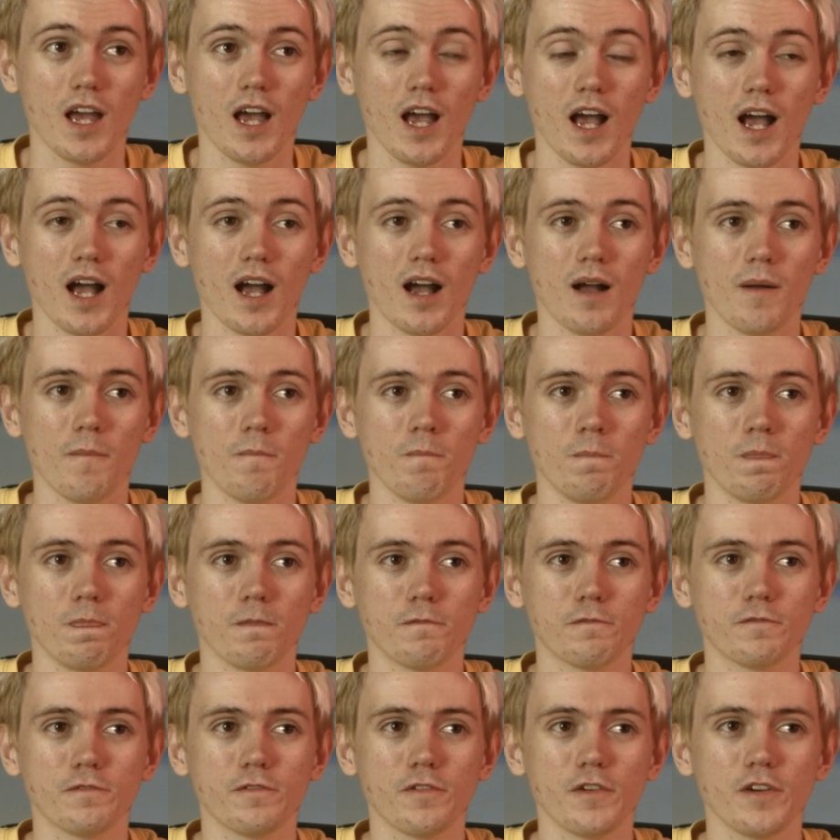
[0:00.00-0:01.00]

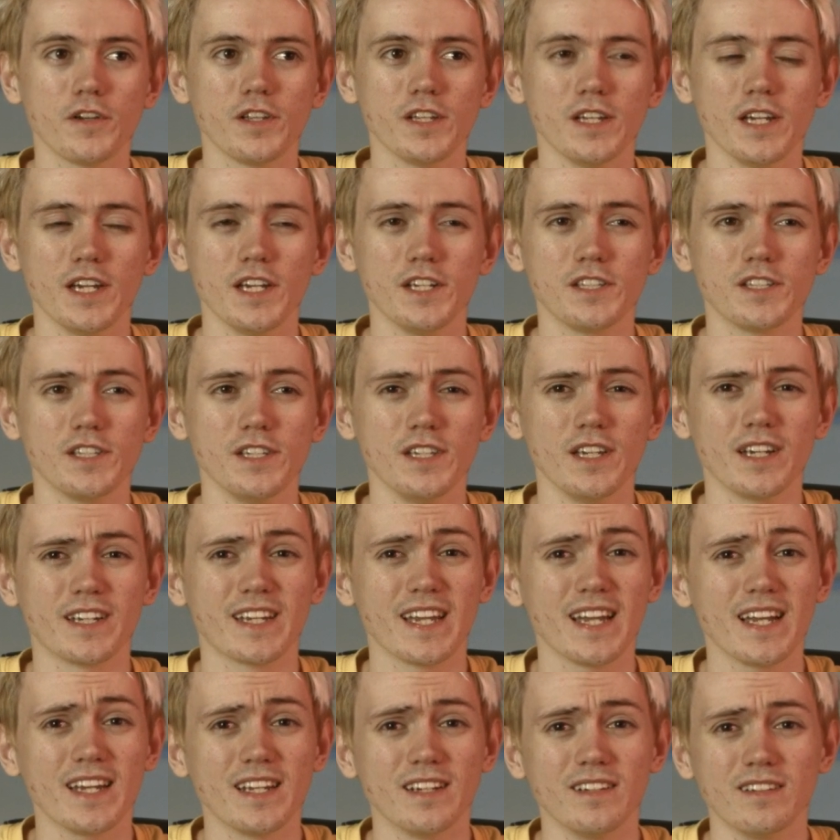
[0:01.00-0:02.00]
3080
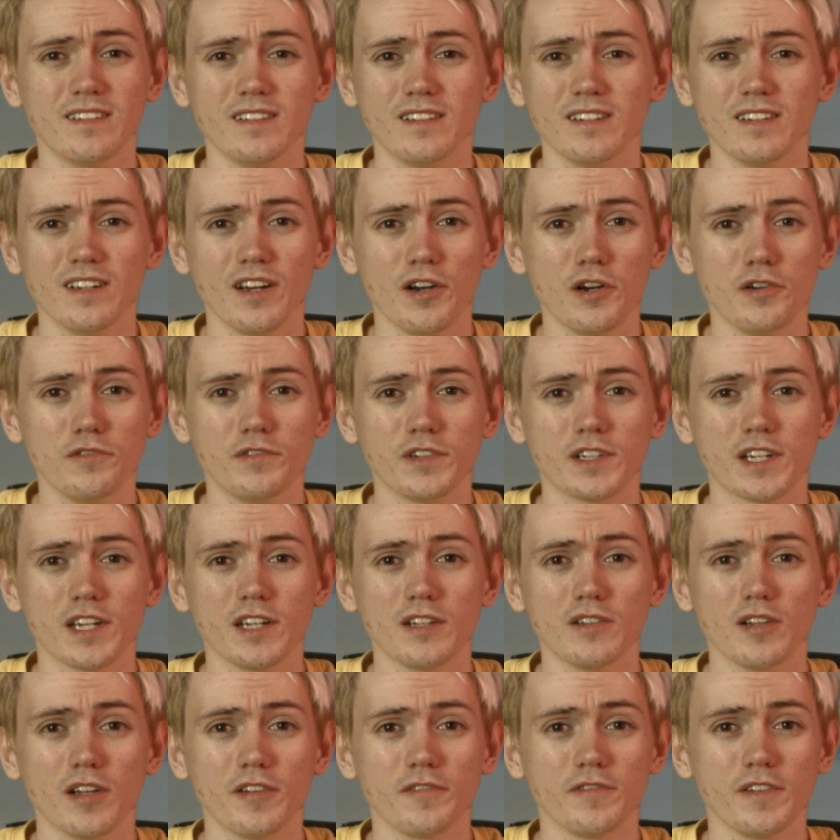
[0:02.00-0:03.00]
again,
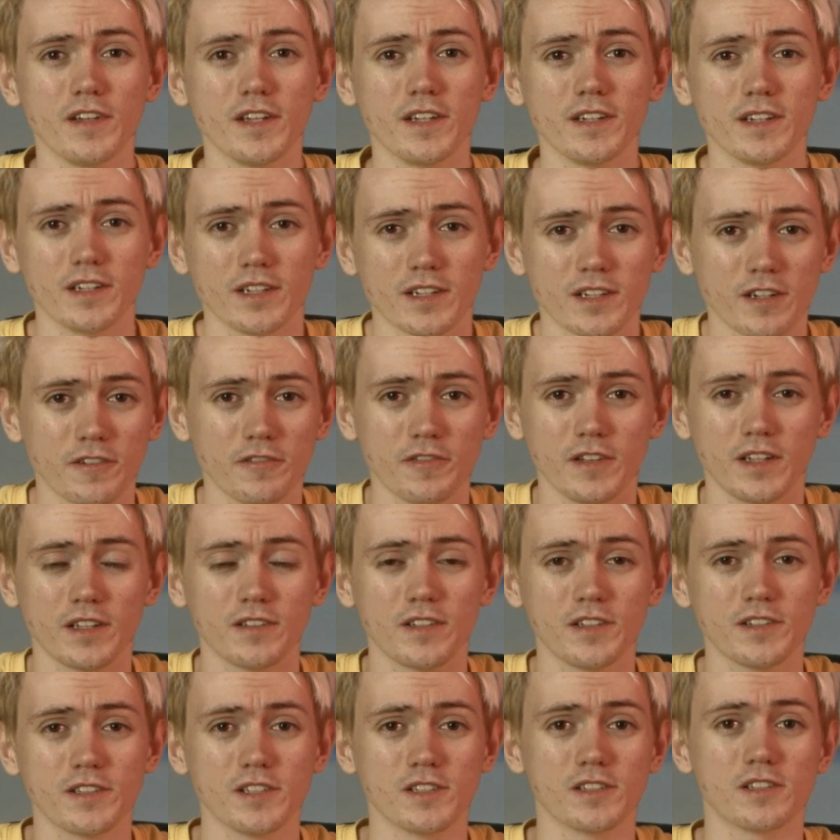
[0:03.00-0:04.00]
overkill. I think
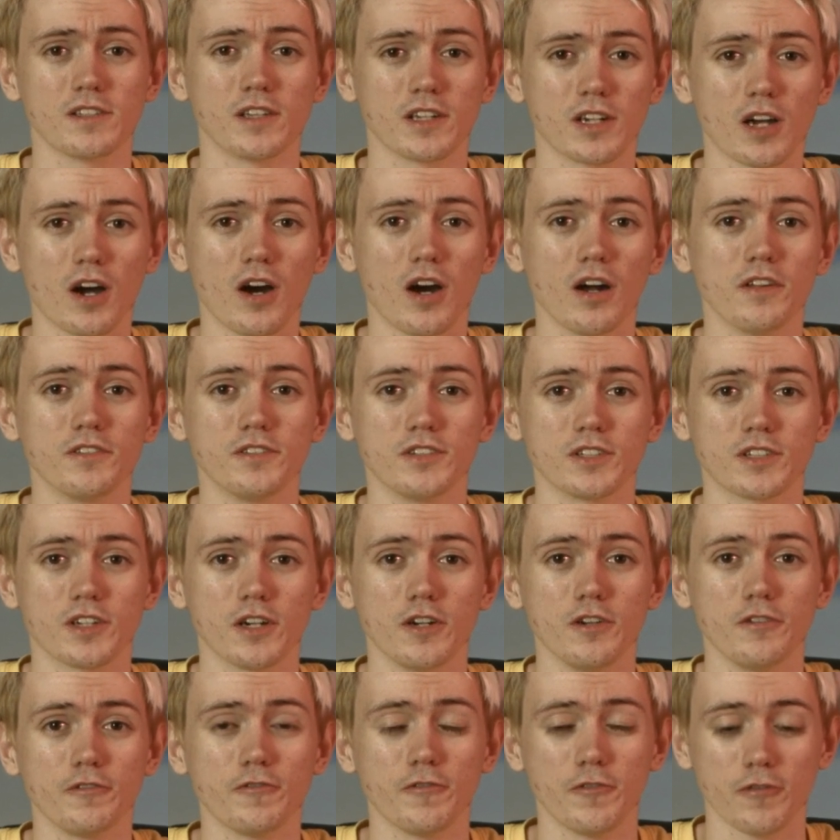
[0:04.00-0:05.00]
this is the card to
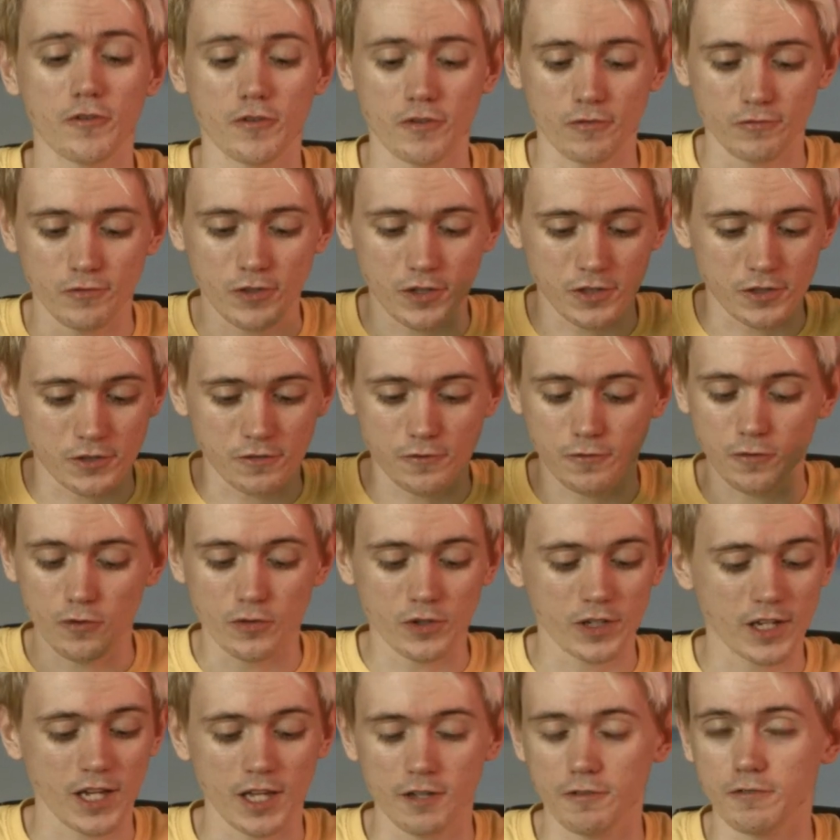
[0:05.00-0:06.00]
go for. It runs
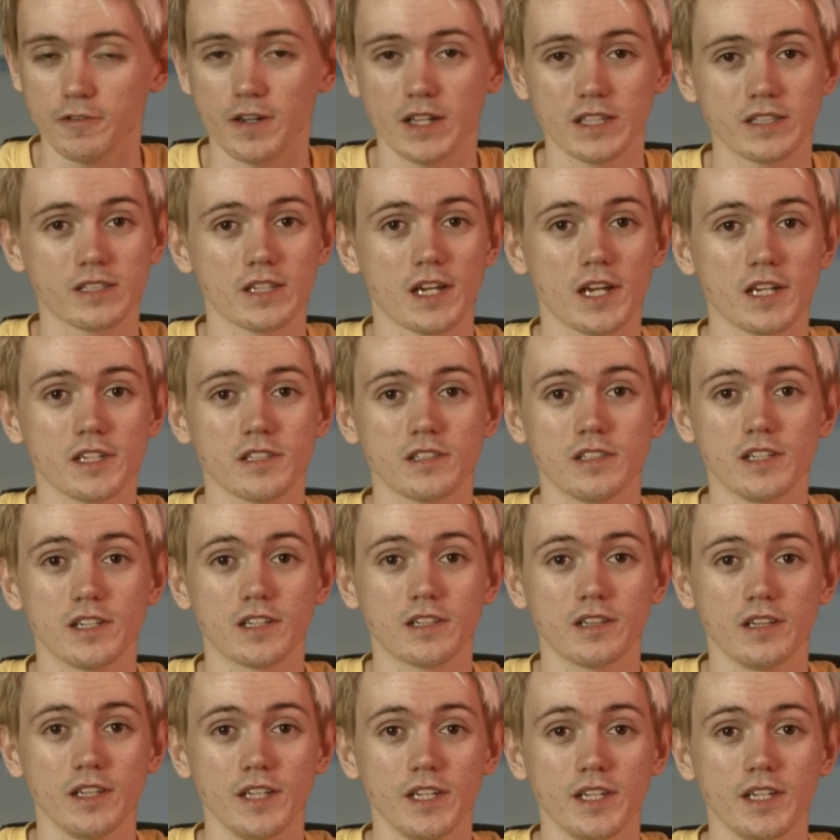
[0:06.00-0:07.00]
4K
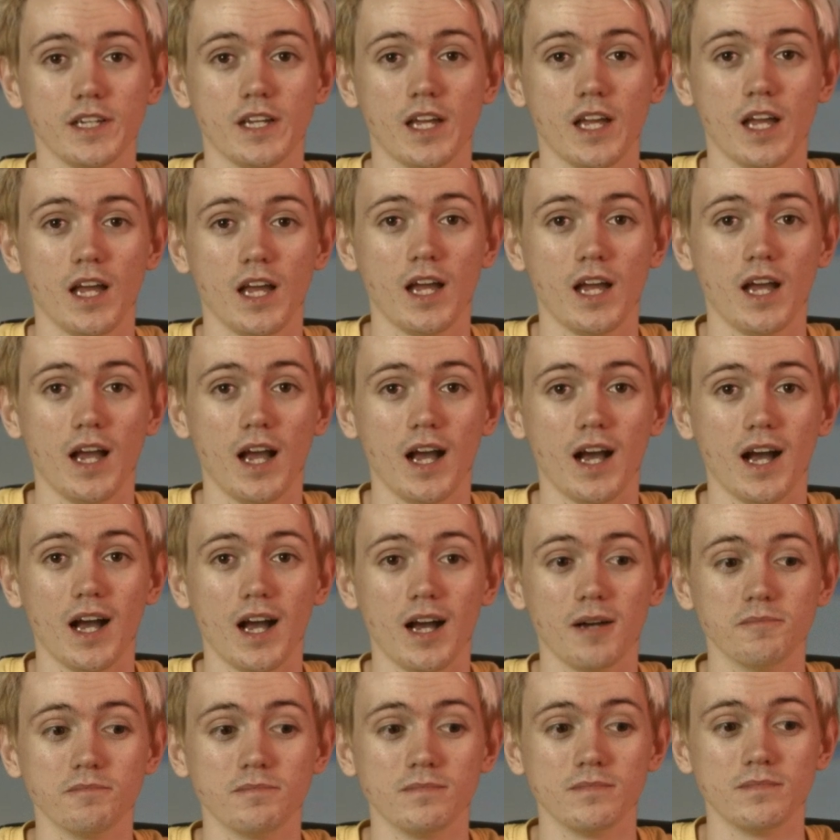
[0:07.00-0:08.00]
fantastically,
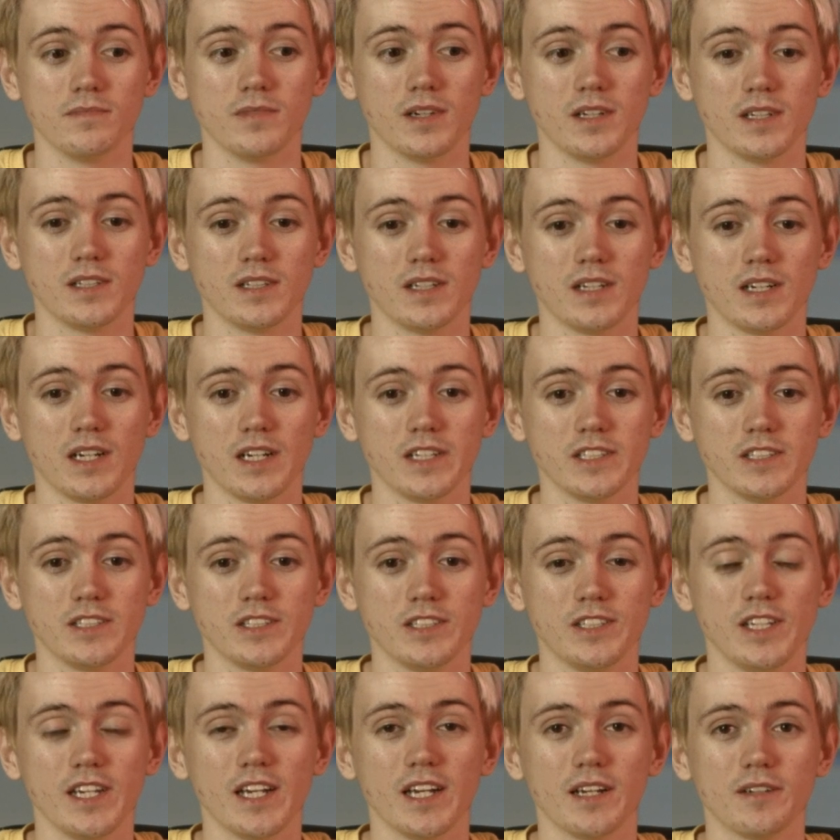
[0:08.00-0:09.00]

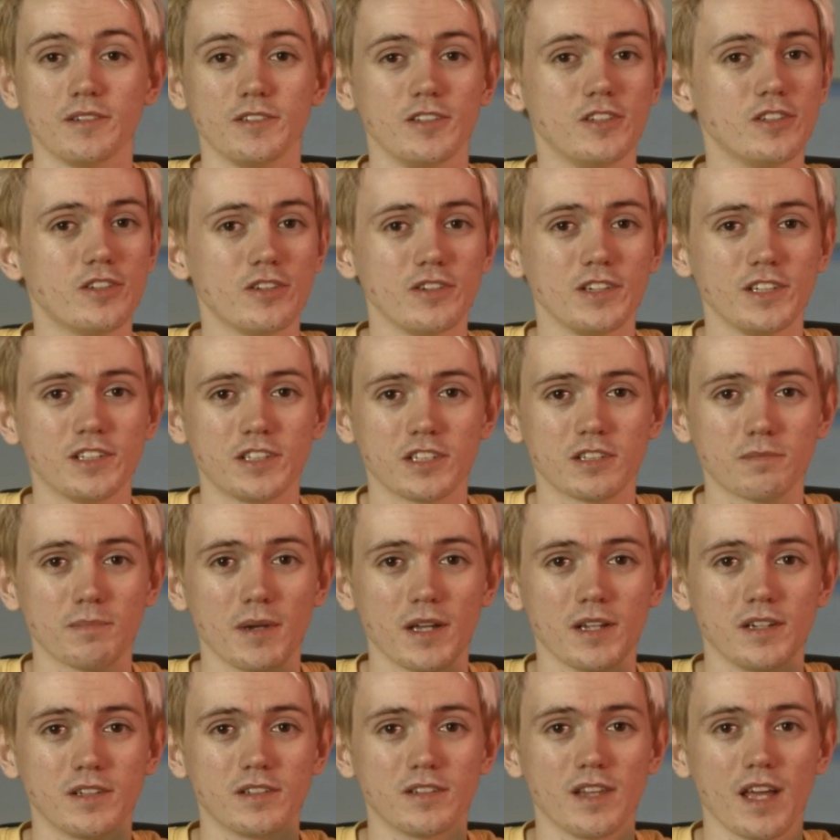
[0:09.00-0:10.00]
and yeah, you don't need to
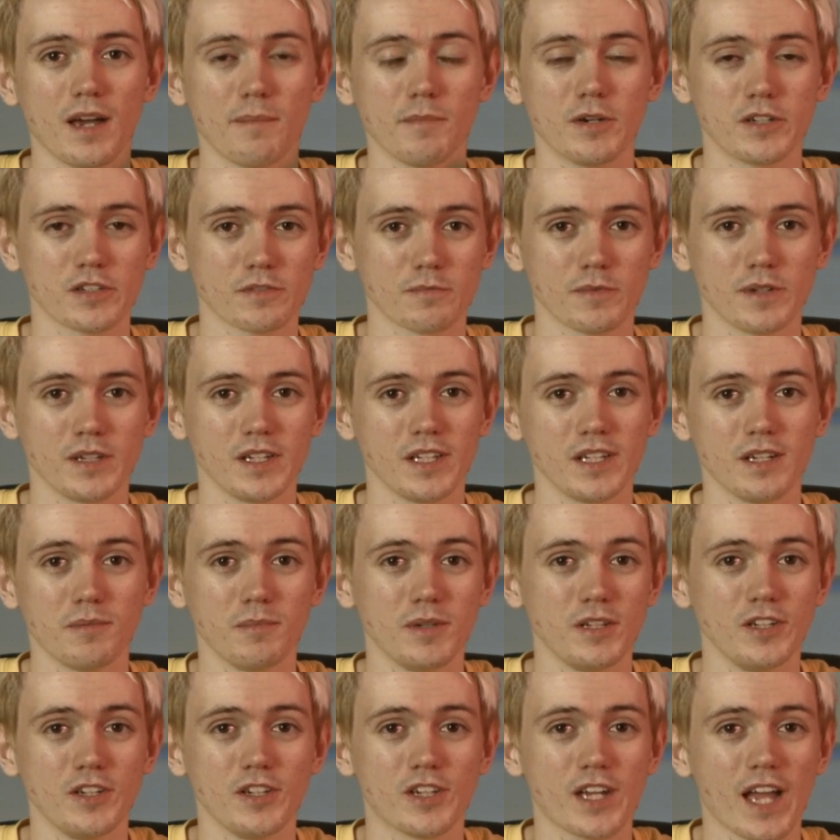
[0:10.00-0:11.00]
spend that much money. I
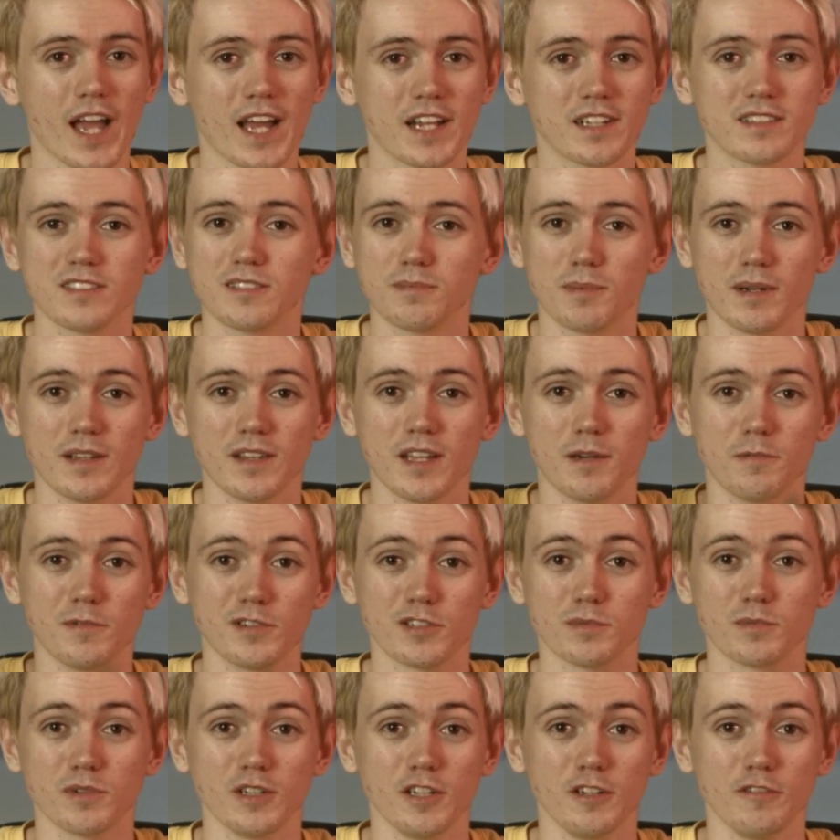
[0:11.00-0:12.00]
mean, you can spend that
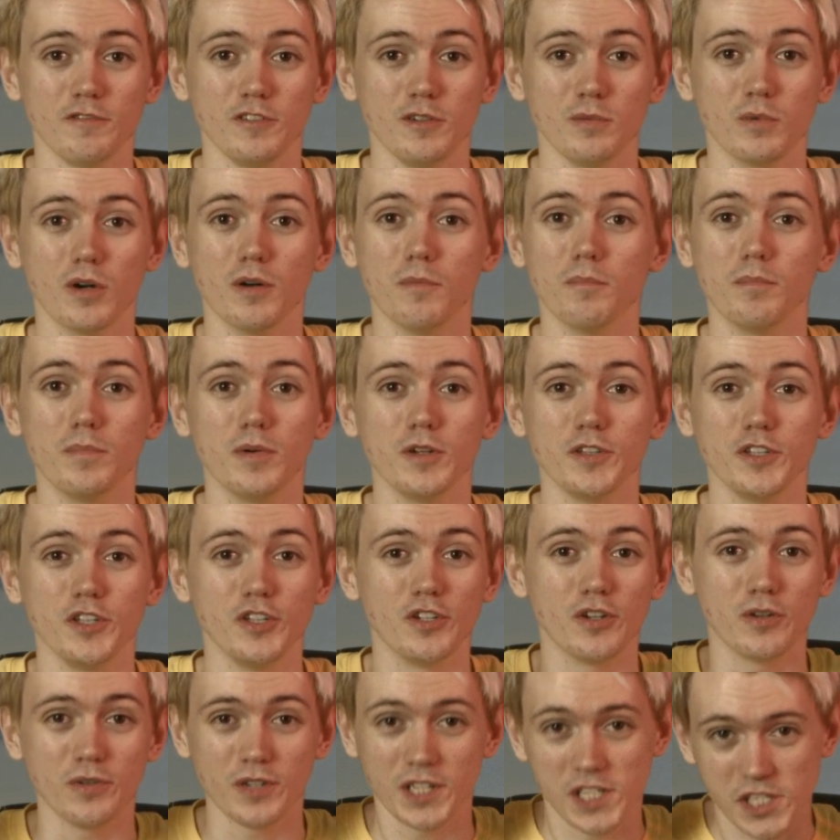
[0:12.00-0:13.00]
much money if you want, but you
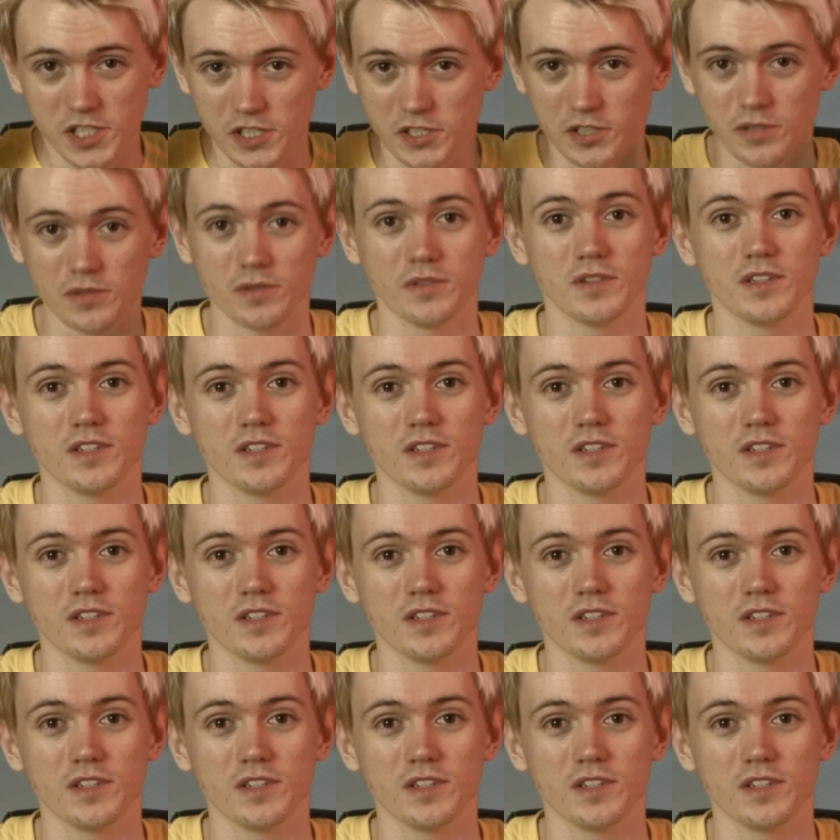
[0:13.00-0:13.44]
don't need to.